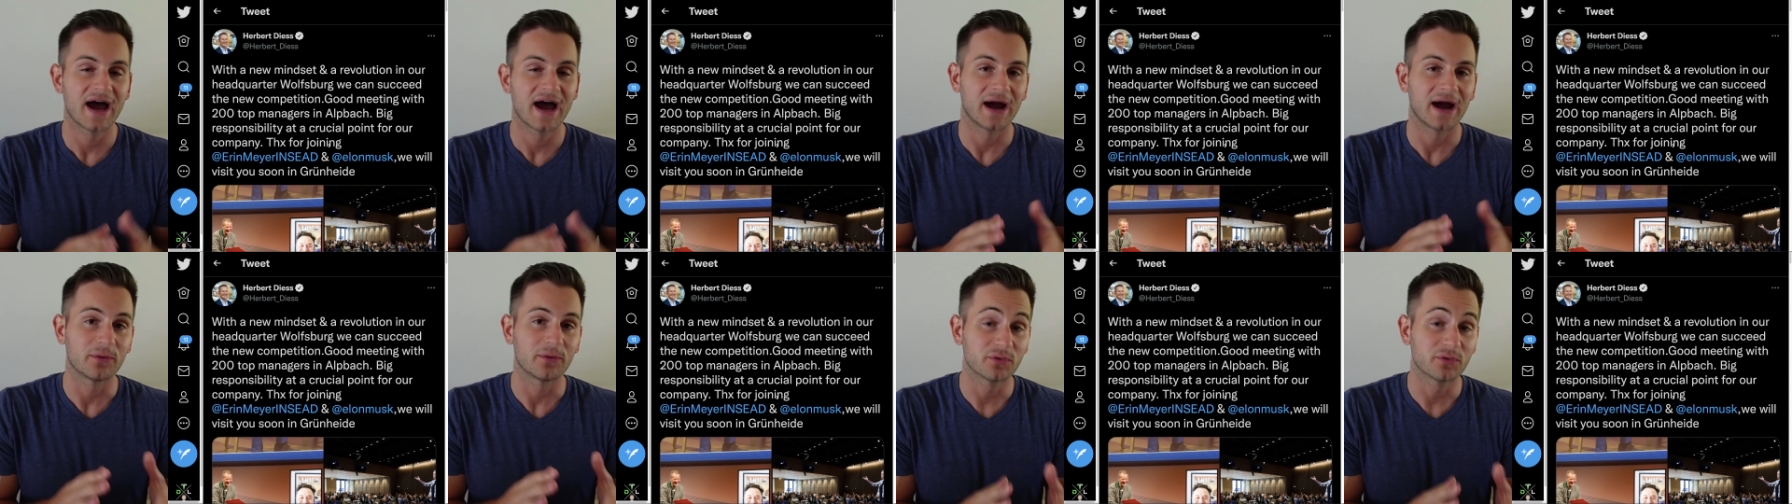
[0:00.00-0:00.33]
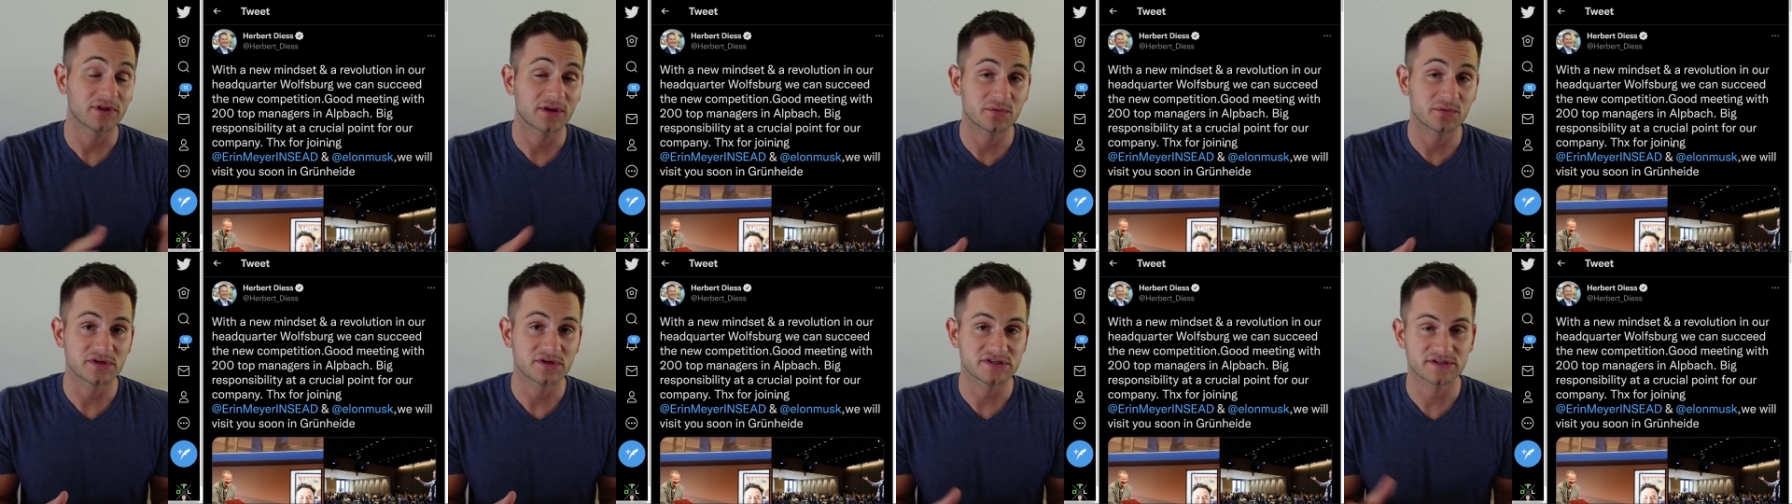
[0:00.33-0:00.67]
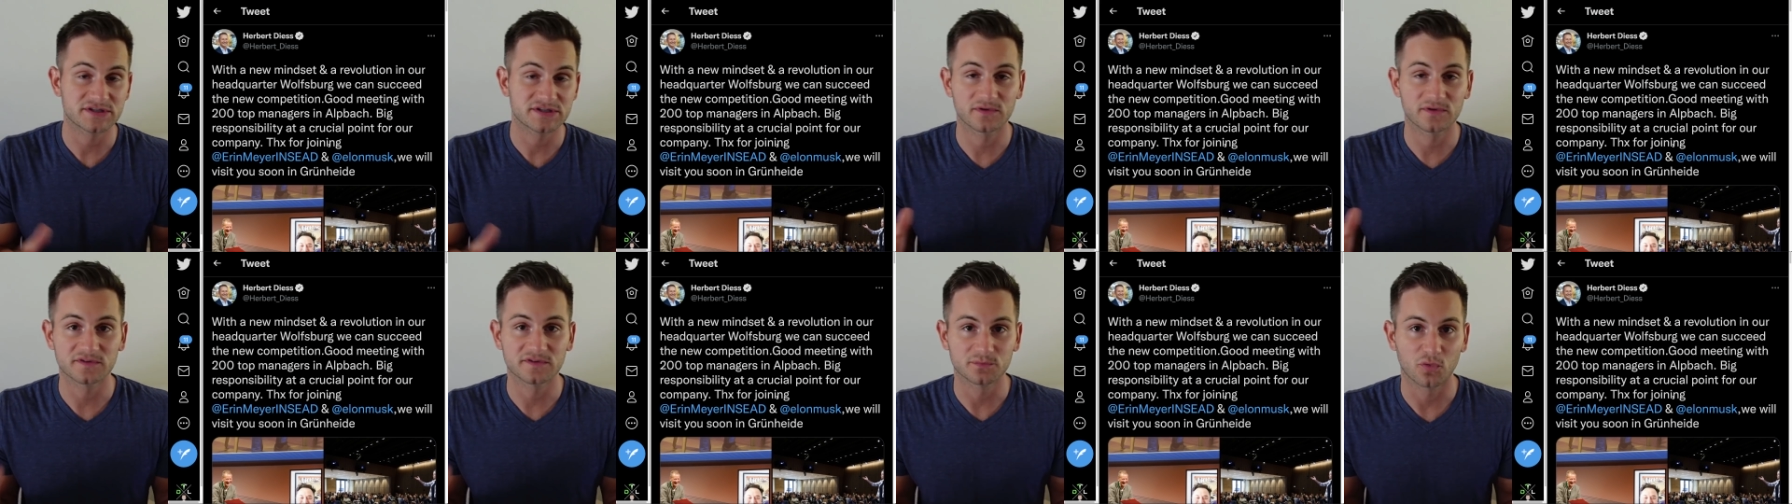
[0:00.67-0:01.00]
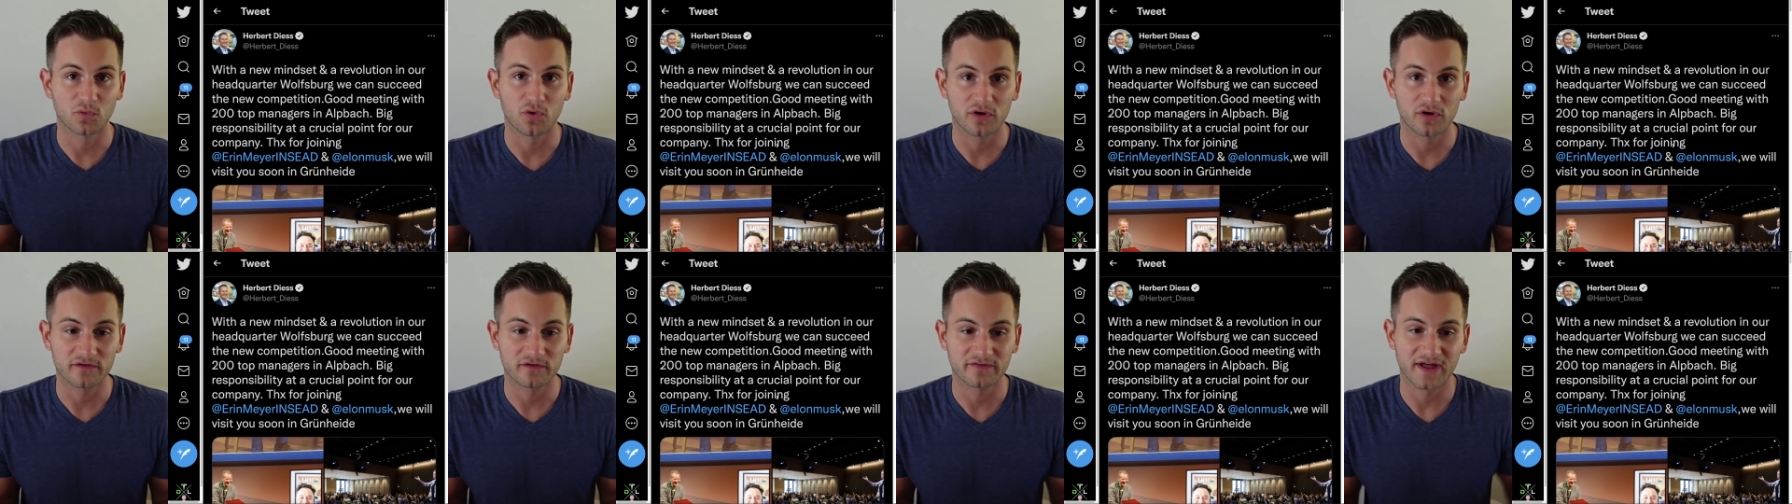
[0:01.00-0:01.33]
I really wish there was
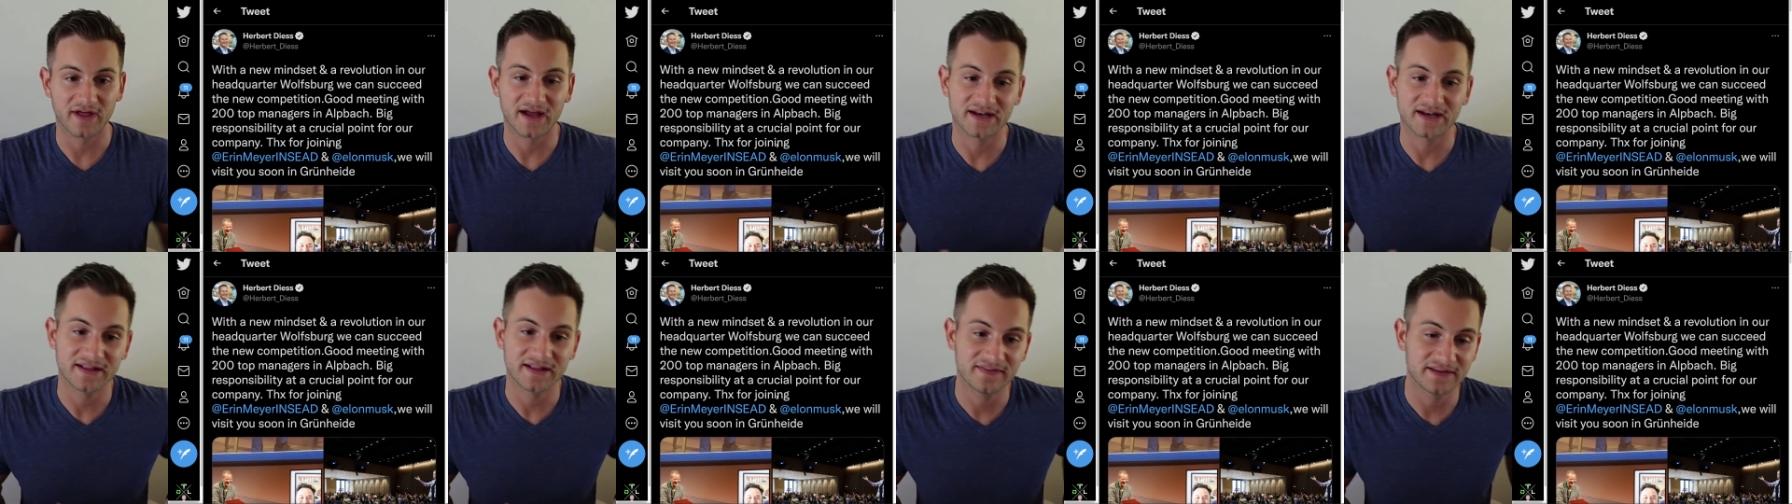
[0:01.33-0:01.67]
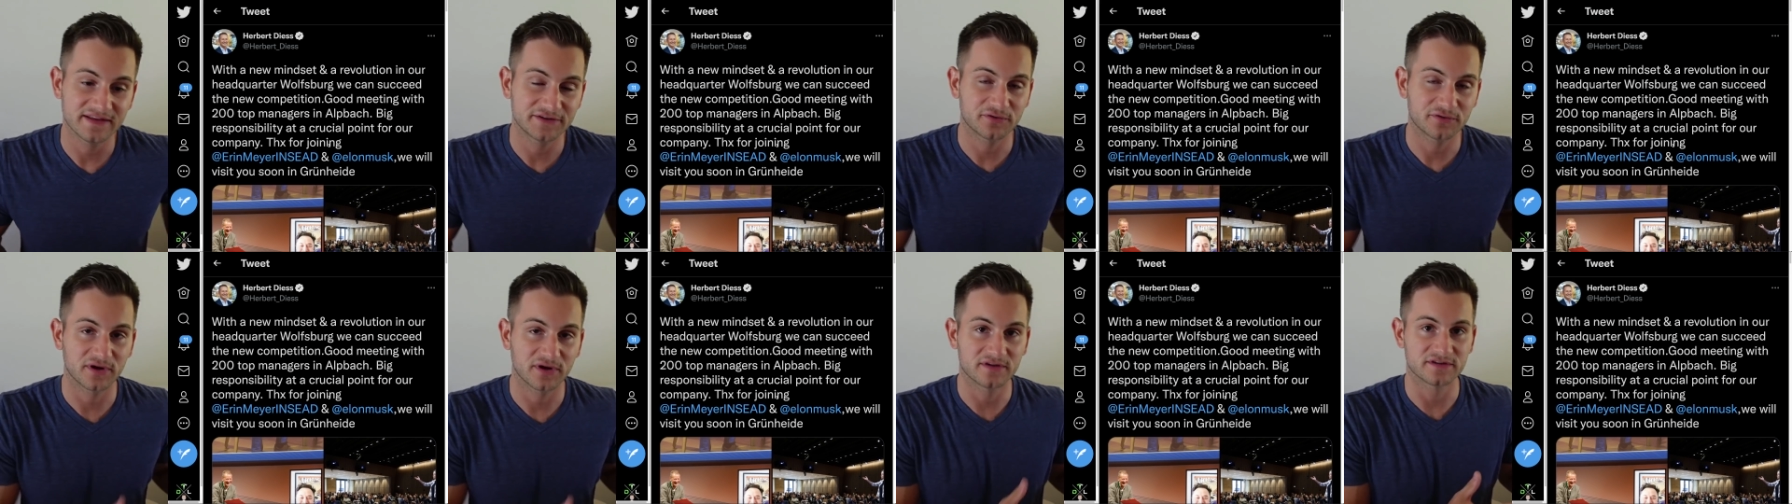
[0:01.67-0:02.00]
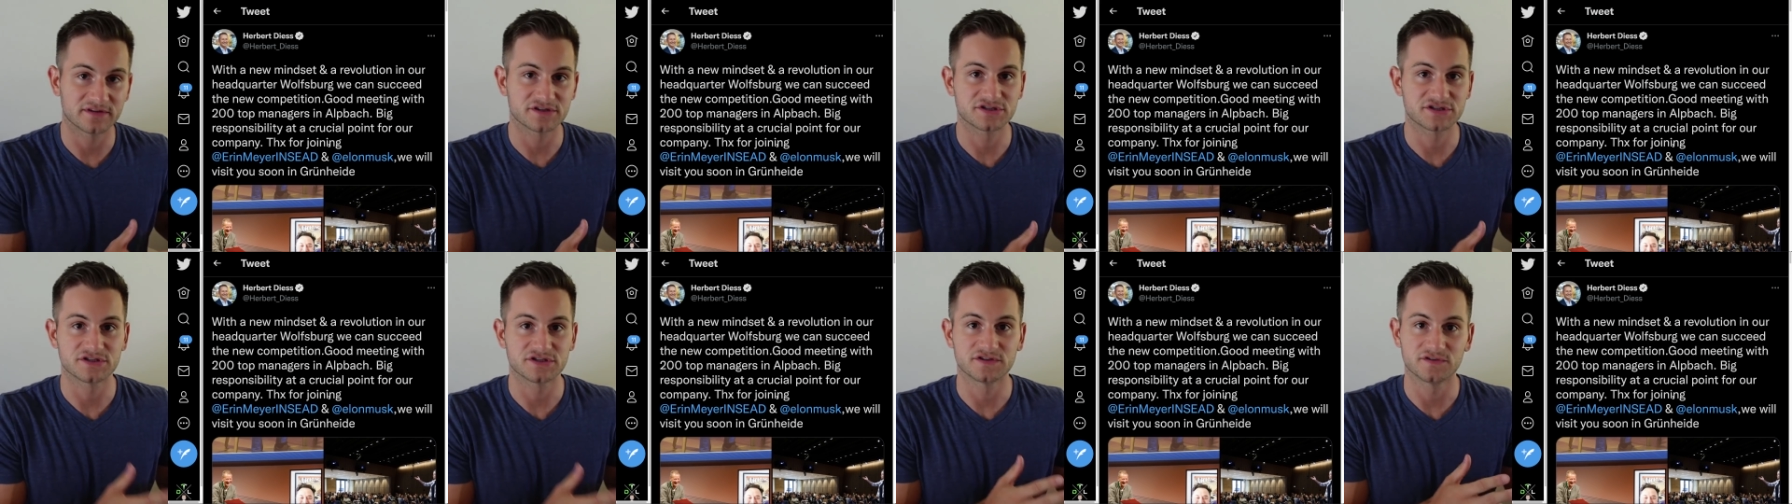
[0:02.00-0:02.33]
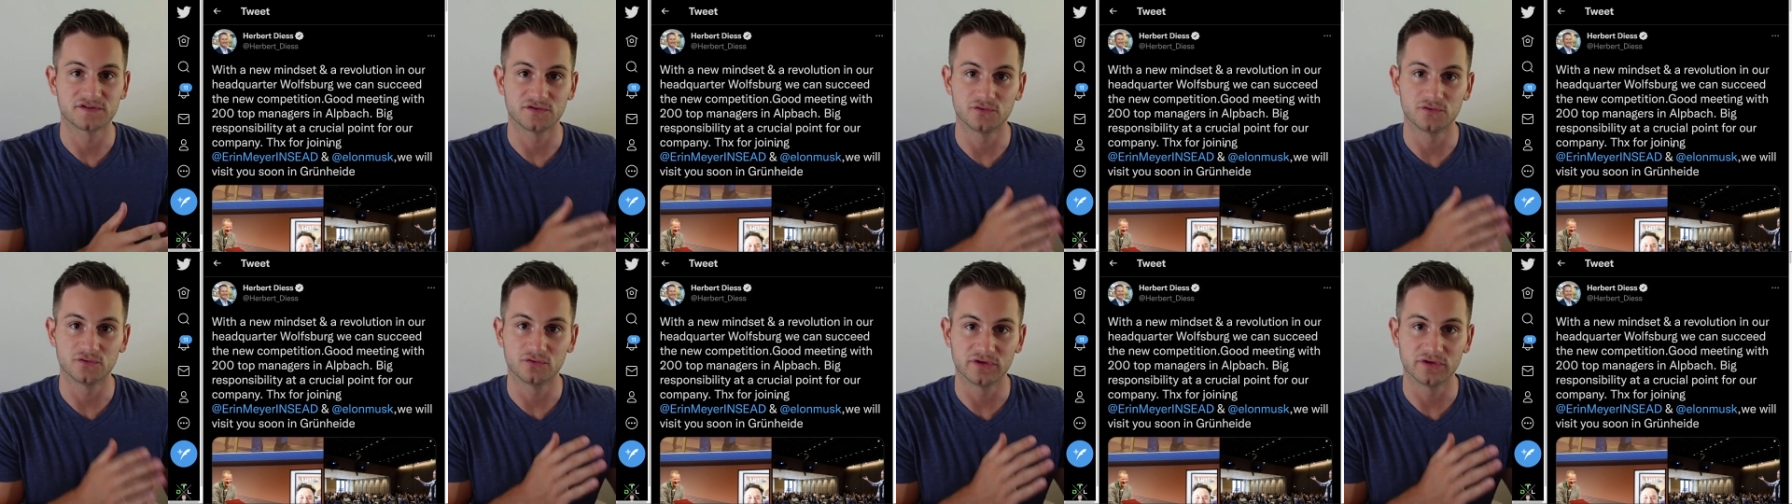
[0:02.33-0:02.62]
more of that in the transition to